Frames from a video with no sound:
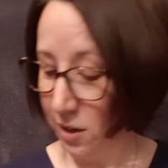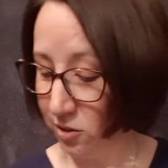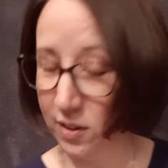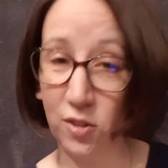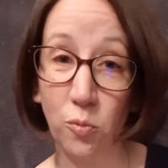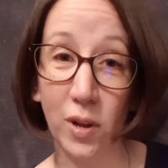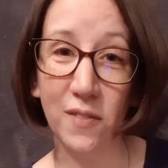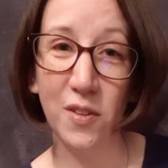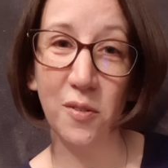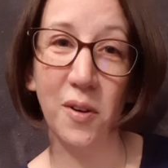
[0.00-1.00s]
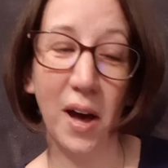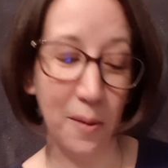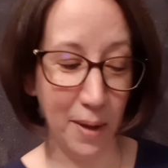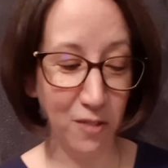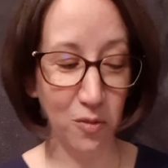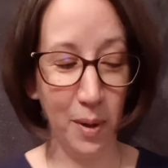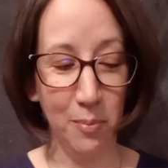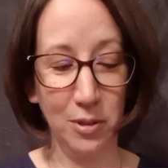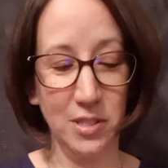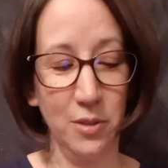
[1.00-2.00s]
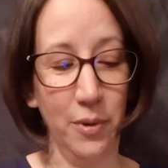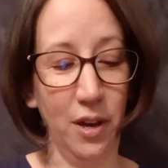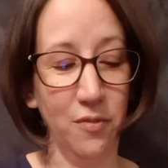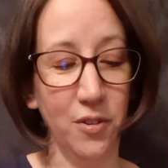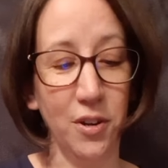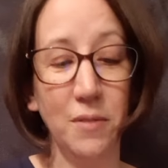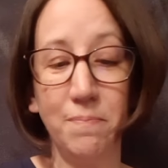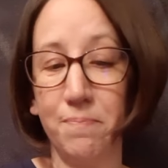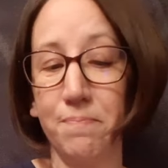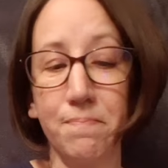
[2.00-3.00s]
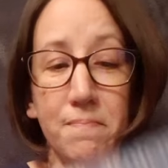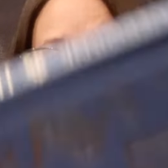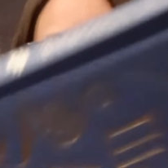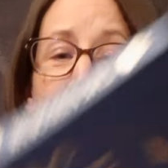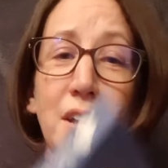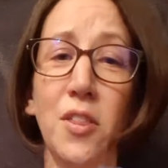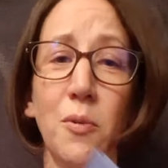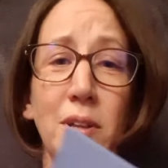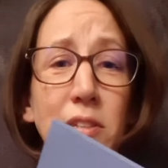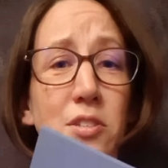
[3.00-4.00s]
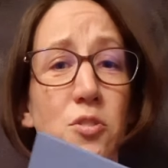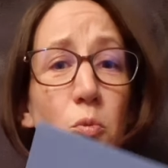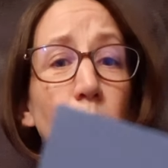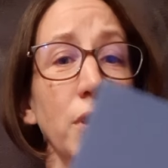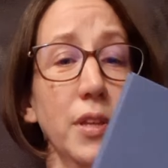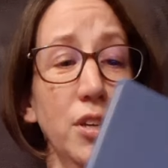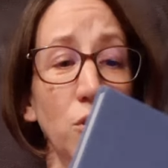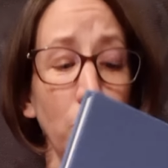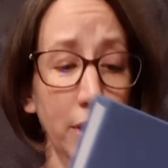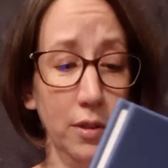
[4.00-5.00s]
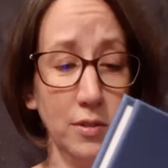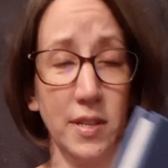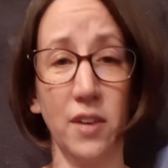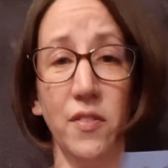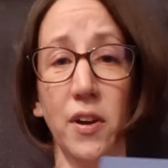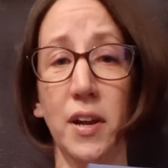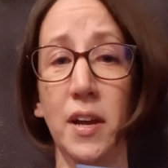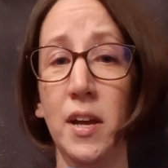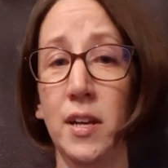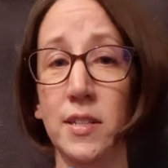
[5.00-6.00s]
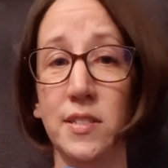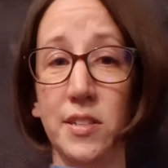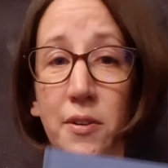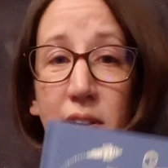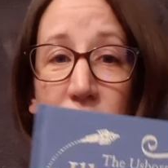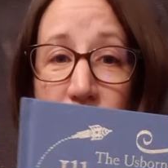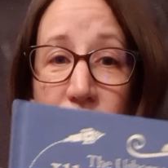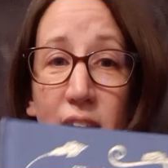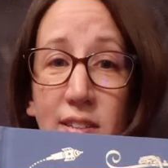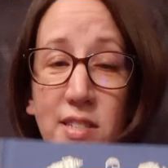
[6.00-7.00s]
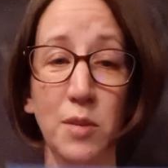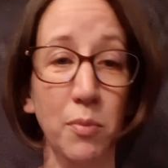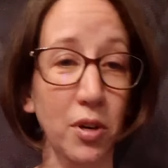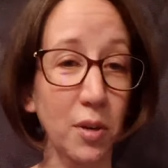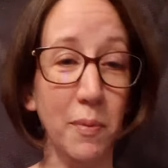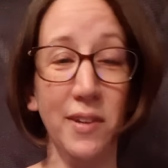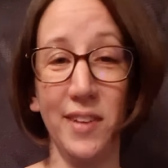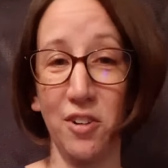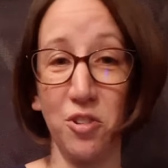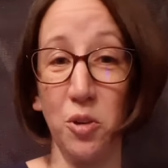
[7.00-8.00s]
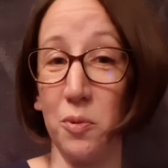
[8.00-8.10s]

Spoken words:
So that's one of the alphabet books that we offer. Another one, this is a really cute one. It looks like a very serious, fancy book, but it's actually a